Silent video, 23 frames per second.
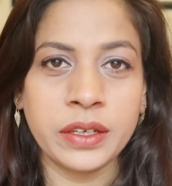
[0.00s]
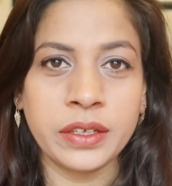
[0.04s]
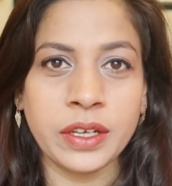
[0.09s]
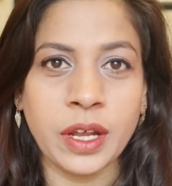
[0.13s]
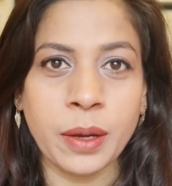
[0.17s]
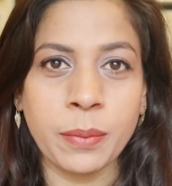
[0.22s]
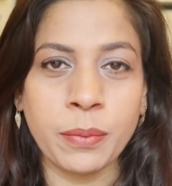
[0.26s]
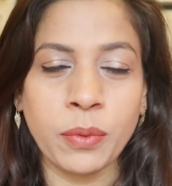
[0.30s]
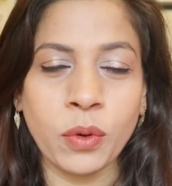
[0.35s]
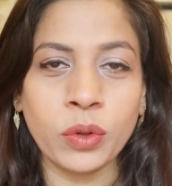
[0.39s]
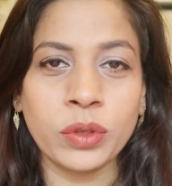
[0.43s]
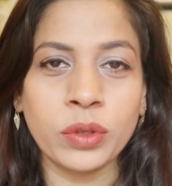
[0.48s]

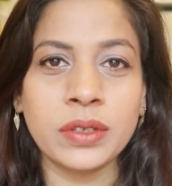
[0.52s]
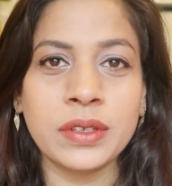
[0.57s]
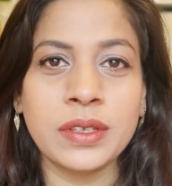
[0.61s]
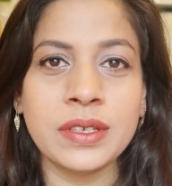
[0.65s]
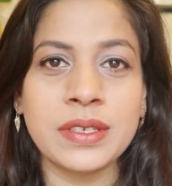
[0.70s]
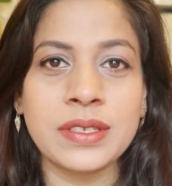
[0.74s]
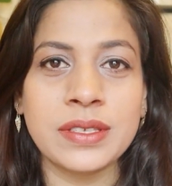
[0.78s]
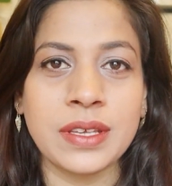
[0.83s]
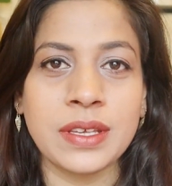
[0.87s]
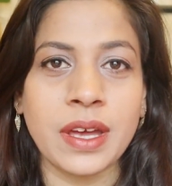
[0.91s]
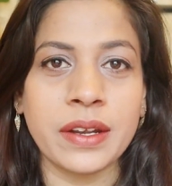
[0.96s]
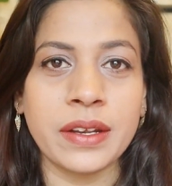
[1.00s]
Now both the
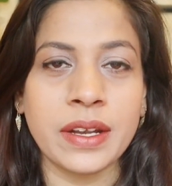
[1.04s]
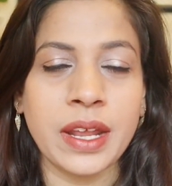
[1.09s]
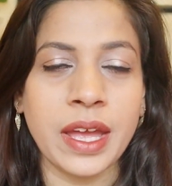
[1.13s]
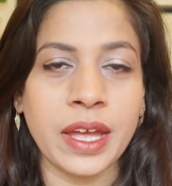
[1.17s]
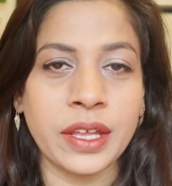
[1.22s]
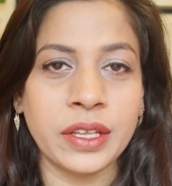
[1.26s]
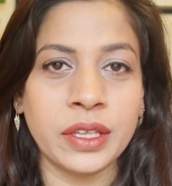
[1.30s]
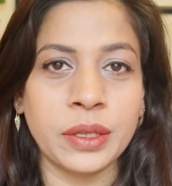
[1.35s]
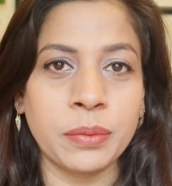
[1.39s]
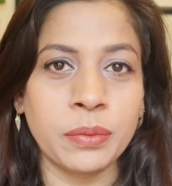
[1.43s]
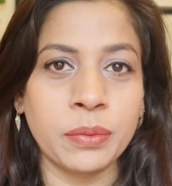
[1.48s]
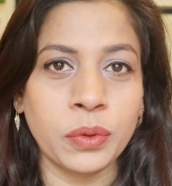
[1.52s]
sun
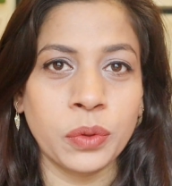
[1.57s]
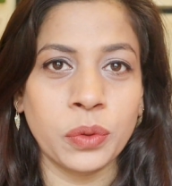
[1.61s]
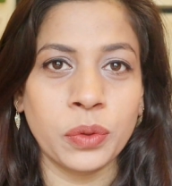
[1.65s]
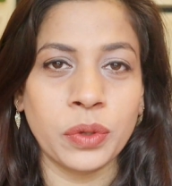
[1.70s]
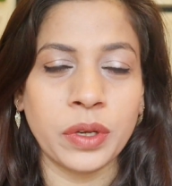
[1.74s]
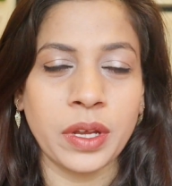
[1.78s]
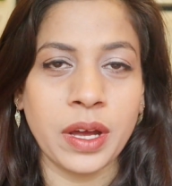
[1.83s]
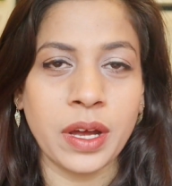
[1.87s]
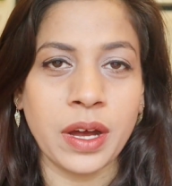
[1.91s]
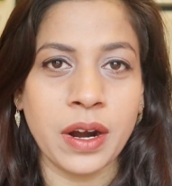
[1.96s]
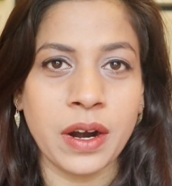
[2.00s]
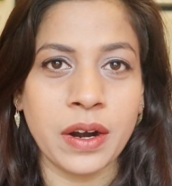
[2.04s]
and the
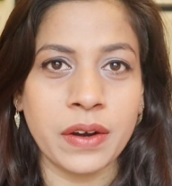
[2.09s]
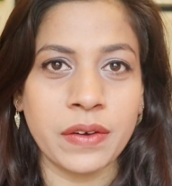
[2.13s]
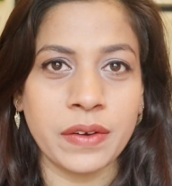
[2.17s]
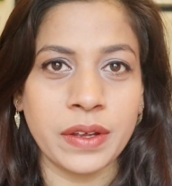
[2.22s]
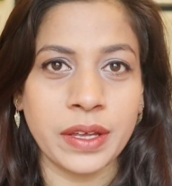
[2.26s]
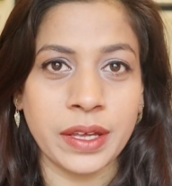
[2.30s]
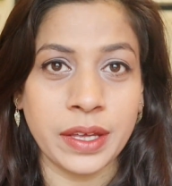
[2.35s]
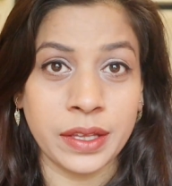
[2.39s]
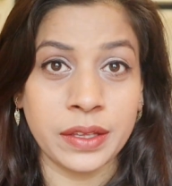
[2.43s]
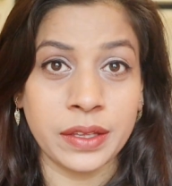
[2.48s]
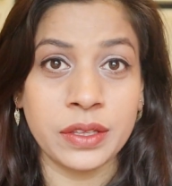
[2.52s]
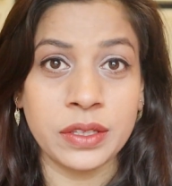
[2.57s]
moon are
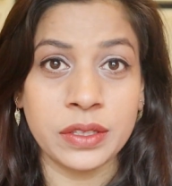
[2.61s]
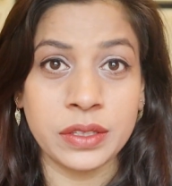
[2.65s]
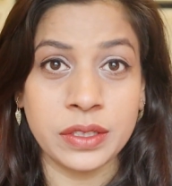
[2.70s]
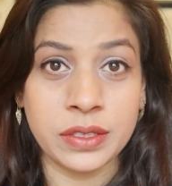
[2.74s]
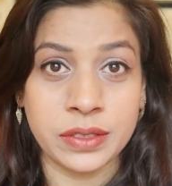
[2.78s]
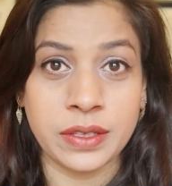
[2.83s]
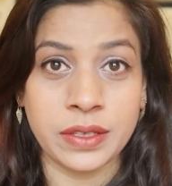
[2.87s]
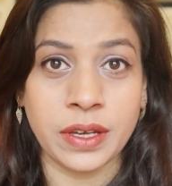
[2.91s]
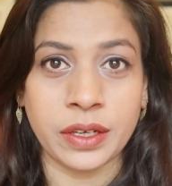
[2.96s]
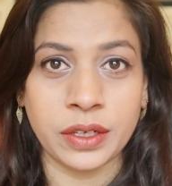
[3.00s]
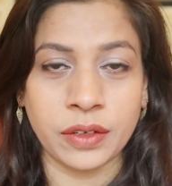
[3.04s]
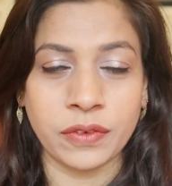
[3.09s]
in the
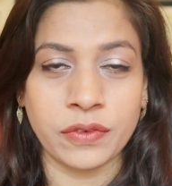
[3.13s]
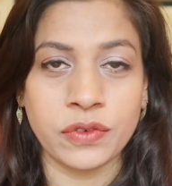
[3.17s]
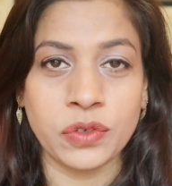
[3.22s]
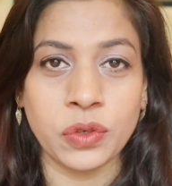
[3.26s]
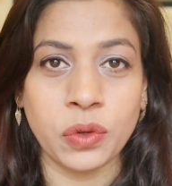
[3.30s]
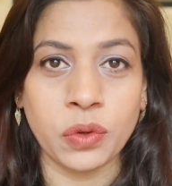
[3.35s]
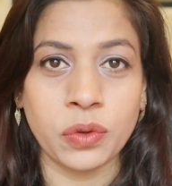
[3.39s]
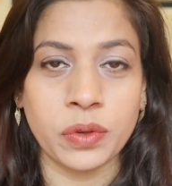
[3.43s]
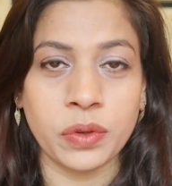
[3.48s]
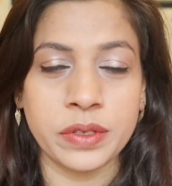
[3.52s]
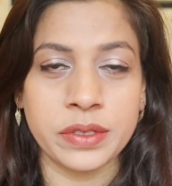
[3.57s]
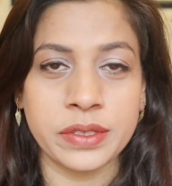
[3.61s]
sign of
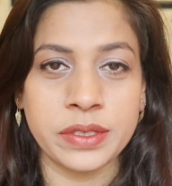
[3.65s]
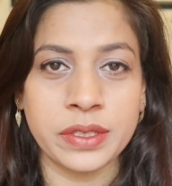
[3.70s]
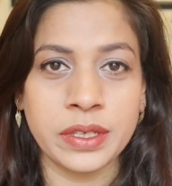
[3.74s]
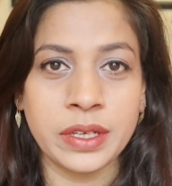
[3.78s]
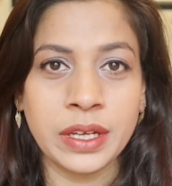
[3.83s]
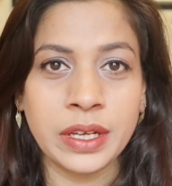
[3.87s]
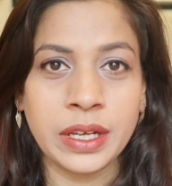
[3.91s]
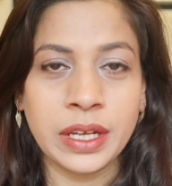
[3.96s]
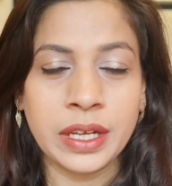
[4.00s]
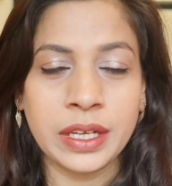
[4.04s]
Taurus.